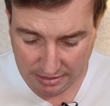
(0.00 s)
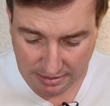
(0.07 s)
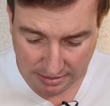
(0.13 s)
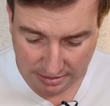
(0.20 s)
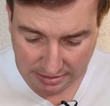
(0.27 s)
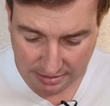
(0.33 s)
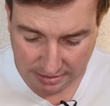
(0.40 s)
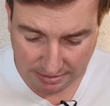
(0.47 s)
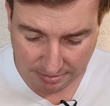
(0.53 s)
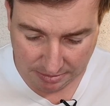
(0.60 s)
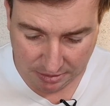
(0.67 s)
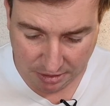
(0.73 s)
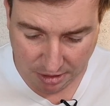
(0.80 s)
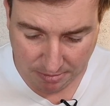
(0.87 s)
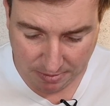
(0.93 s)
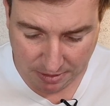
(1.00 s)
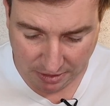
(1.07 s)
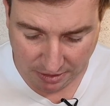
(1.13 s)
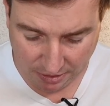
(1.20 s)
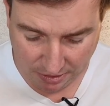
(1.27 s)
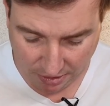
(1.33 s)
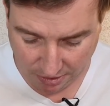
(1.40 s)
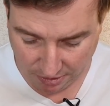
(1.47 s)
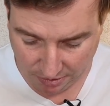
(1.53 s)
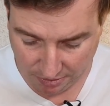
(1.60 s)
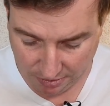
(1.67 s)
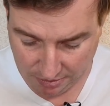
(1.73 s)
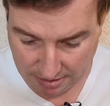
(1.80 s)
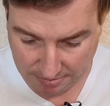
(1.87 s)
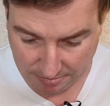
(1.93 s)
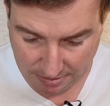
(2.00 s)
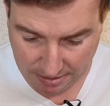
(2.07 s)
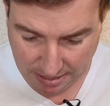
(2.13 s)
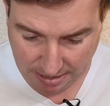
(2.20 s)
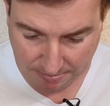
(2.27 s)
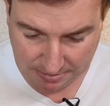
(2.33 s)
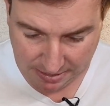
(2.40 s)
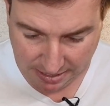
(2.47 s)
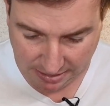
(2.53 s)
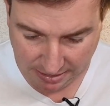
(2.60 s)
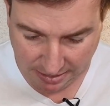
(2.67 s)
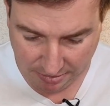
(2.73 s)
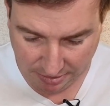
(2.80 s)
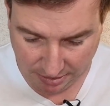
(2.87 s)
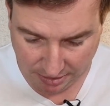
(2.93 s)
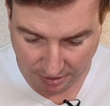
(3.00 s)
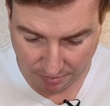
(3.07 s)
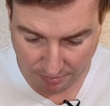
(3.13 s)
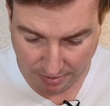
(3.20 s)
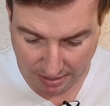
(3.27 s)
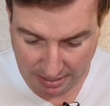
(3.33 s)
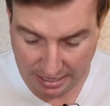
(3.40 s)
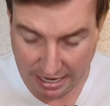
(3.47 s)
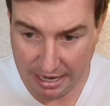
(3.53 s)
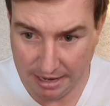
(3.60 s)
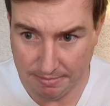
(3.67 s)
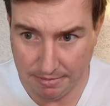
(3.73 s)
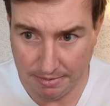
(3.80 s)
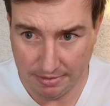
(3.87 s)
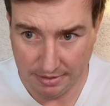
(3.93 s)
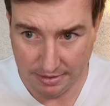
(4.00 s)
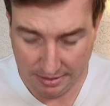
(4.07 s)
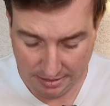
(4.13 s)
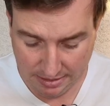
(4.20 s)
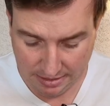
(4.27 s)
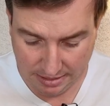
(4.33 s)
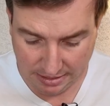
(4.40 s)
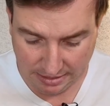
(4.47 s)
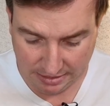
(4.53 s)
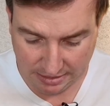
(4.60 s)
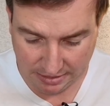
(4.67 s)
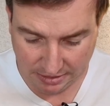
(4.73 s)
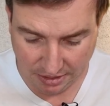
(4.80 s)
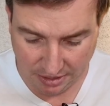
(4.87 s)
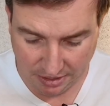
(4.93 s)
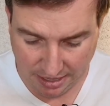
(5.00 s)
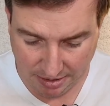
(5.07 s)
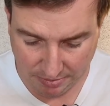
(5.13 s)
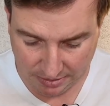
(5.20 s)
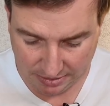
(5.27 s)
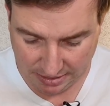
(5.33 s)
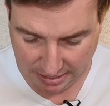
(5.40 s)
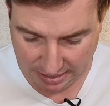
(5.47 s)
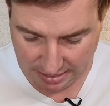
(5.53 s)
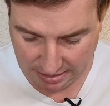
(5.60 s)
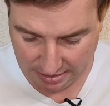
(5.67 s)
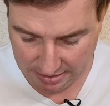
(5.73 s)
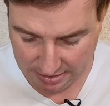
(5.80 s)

select at the top, and you can go up down here and you go rename. And let's just go, that was the